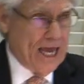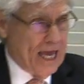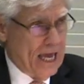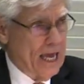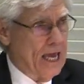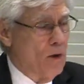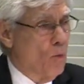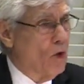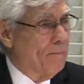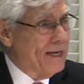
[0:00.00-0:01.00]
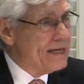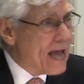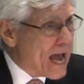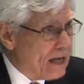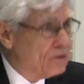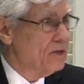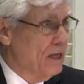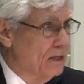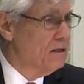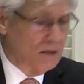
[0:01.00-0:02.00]
He will be cast
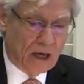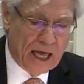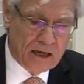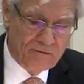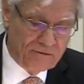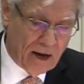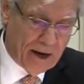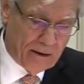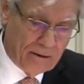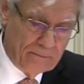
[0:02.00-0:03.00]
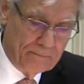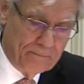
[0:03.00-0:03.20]
into the lake of fire.